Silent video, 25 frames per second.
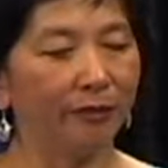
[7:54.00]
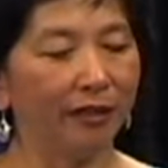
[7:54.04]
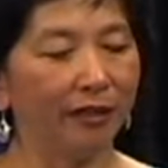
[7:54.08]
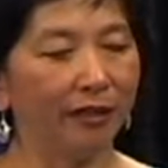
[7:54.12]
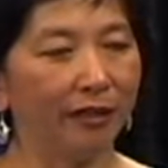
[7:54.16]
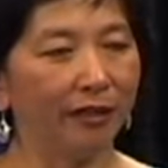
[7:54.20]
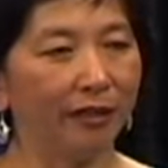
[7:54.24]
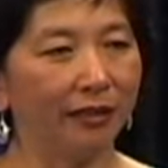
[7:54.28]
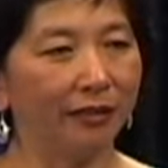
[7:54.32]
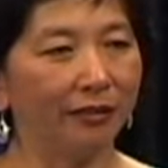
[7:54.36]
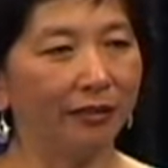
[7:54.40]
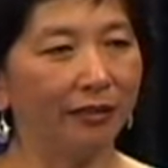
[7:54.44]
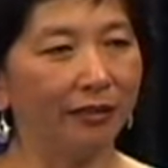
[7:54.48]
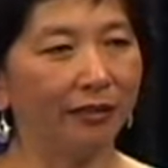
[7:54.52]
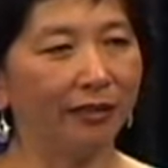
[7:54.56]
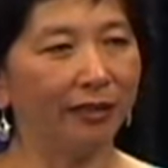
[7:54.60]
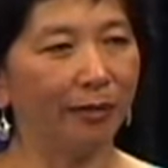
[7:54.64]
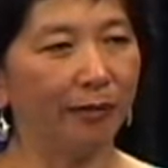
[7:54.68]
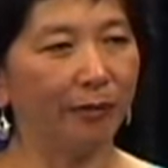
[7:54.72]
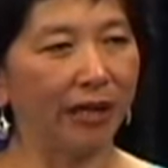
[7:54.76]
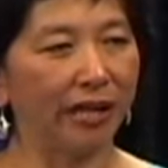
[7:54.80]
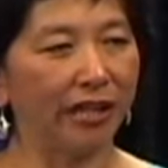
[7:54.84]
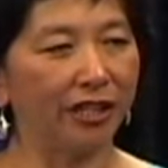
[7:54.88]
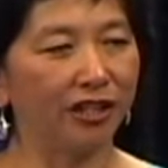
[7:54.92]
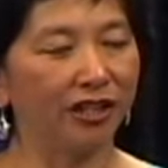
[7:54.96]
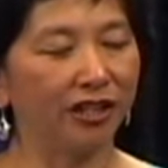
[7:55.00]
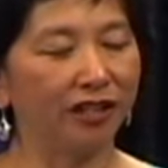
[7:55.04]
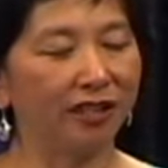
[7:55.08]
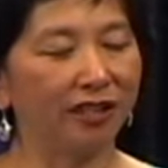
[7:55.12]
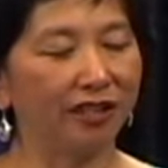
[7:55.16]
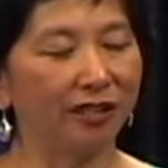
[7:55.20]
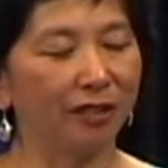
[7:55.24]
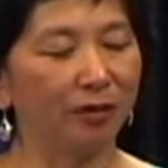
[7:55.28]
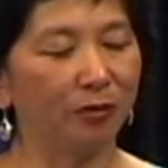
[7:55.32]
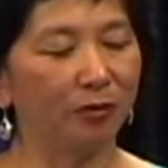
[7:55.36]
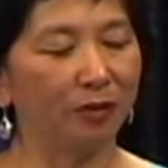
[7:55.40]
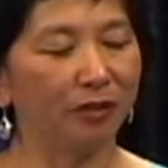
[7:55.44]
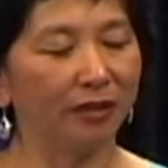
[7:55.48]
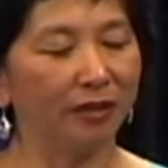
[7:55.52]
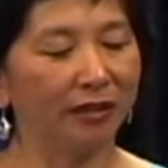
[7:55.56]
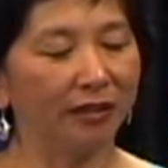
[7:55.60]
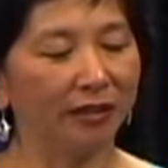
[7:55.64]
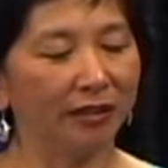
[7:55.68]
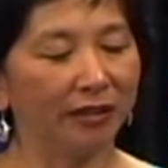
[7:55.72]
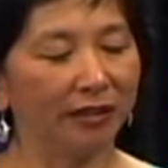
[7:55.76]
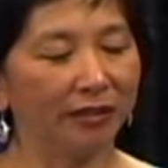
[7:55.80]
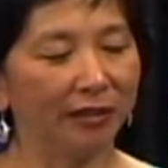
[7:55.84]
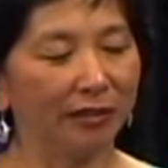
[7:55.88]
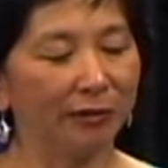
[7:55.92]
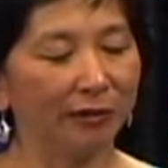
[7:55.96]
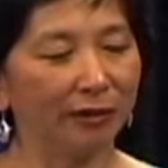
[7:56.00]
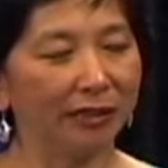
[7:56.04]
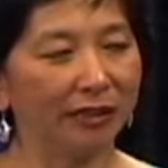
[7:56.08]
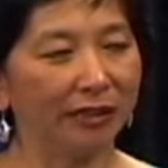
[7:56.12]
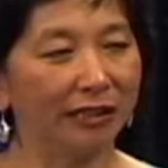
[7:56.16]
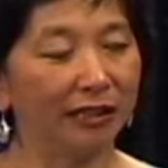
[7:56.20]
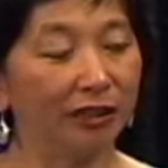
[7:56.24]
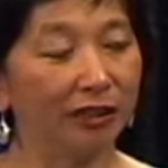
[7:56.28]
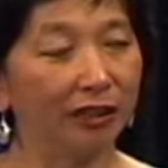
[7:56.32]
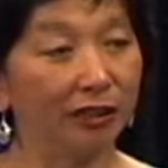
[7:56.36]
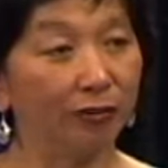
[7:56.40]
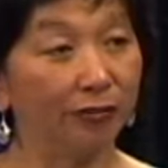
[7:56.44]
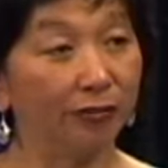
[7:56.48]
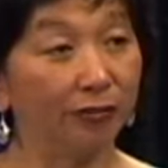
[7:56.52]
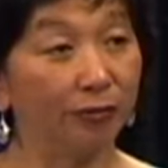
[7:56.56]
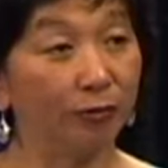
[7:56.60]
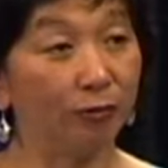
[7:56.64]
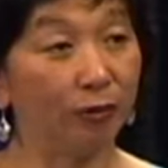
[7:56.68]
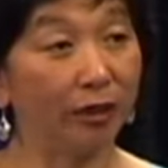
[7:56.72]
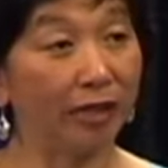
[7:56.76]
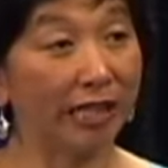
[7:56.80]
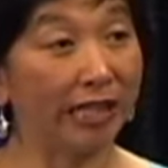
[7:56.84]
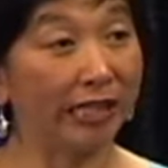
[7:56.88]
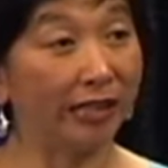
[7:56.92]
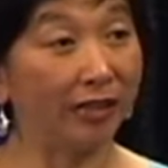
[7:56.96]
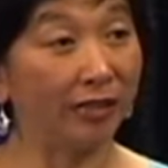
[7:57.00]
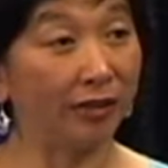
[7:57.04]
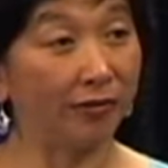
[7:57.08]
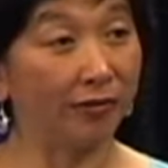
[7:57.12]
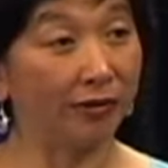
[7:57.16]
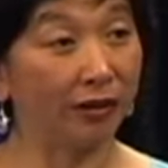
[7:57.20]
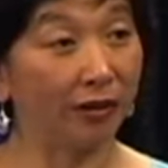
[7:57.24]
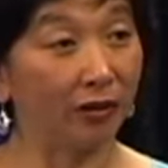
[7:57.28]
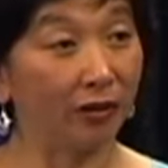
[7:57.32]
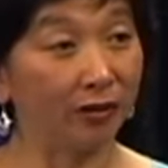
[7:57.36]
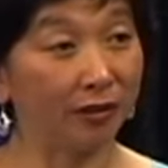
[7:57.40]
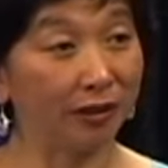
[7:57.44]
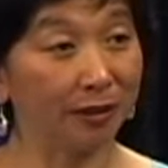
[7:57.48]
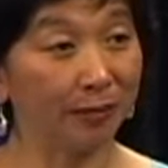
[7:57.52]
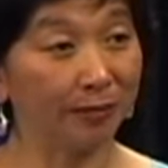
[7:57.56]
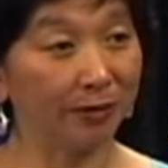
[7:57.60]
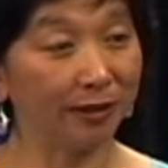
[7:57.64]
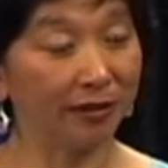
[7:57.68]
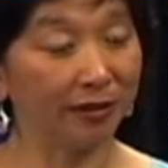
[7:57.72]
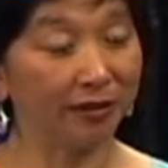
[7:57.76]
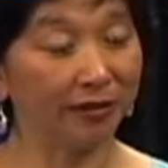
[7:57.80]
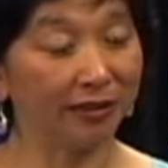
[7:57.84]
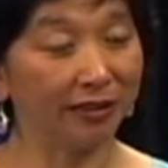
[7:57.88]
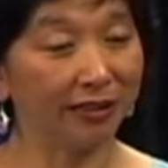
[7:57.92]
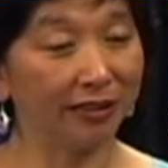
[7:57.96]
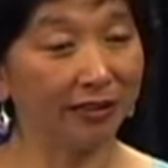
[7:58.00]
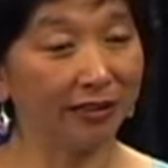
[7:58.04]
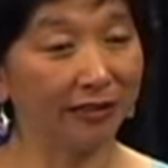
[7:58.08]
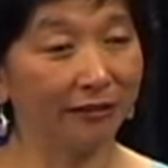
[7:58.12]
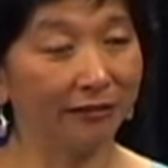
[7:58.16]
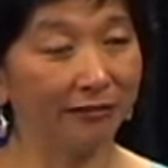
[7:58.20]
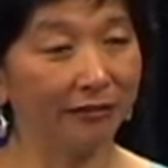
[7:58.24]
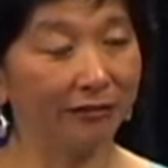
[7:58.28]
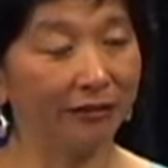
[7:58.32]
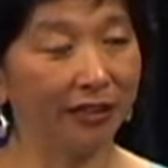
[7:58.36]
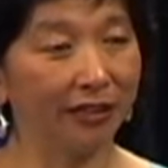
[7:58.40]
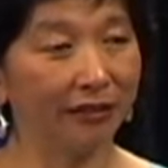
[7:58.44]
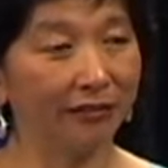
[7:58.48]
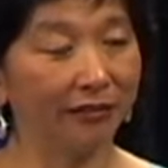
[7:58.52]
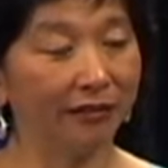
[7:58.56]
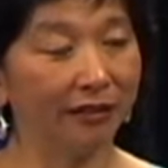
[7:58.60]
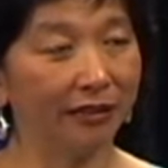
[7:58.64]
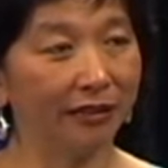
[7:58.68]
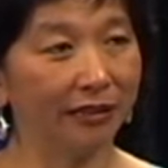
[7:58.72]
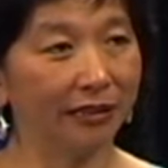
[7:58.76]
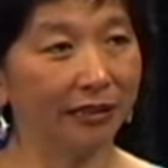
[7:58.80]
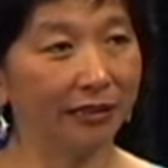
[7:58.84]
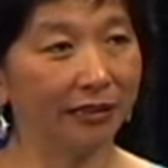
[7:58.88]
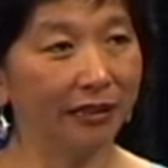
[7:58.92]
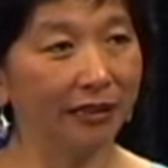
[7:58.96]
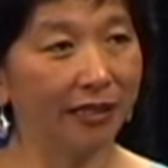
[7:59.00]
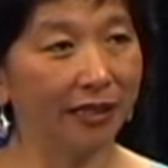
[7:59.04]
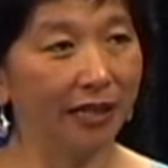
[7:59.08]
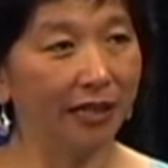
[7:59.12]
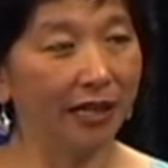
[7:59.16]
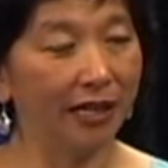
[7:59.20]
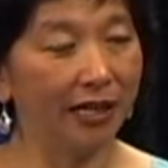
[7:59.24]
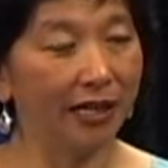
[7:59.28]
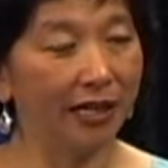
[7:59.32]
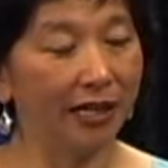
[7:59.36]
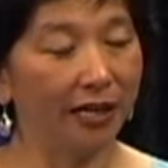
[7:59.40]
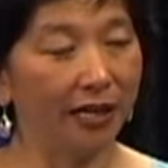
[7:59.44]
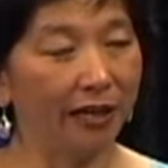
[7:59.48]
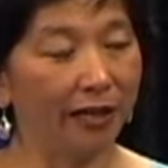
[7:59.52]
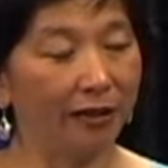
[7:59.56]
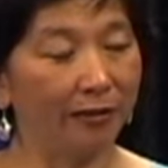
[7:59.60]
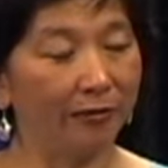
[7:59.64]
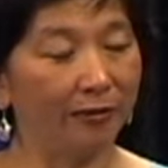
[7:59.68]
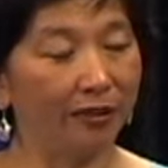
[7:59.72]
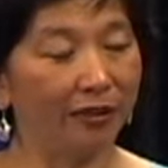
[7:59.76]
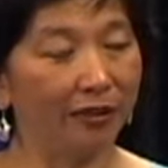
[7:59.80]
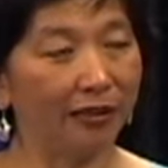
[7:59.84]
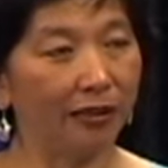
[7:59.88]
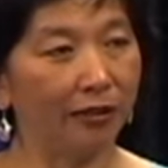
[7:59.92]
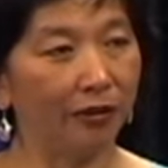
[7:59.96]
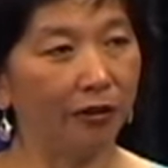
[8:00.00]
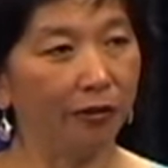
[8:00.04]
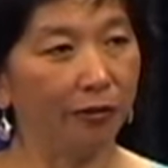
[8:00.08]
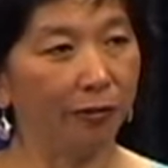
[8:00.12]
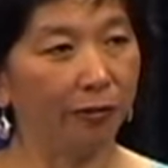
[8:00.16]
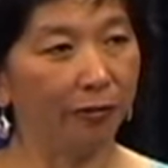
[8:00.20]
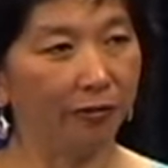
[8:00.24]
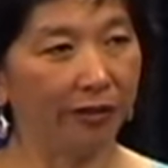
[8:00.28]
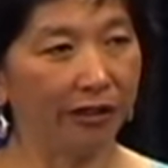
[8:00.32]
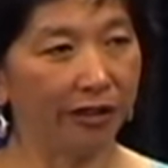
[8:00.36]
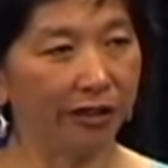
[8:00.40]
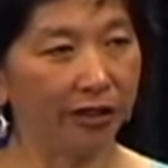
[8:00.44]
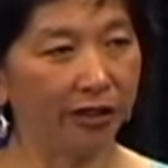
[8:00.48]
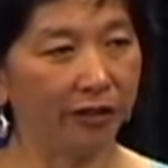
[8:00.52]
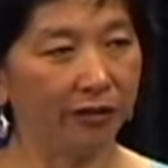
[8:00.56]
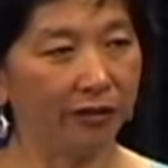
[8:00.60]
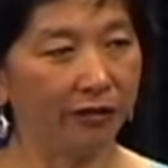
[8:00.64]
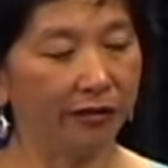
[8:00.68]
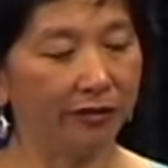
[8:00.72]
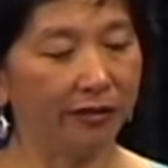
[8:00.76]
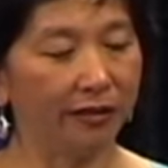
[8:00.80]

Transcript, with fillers: I did some agency work and I was in diff- working in different hospitals, and I found that um, there's a lot of pressure on